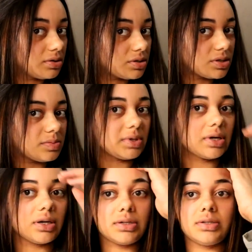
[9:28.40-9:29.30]
just
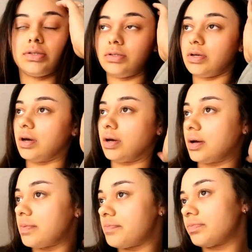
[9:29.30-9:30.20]
because
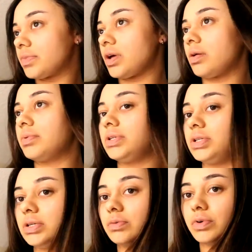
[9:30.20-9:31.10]
I'll
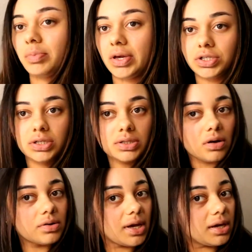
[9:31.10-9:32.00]
be with patients
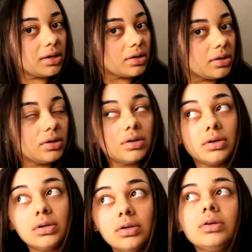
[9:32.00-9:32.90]
all day,
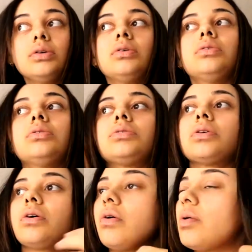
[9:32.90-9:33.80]

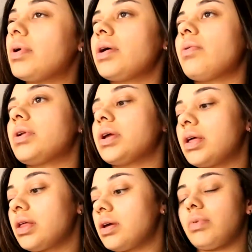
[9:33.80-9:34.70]
so I'll probably want to
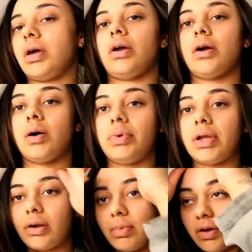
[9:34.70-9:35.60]
get like my hair up and
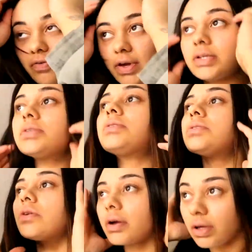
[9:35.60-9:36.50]
out of my face.
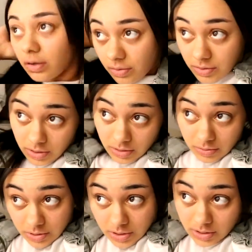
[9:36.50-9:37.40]
So I can
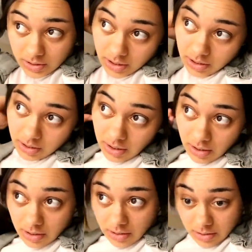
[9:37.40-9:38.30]
also just kind of like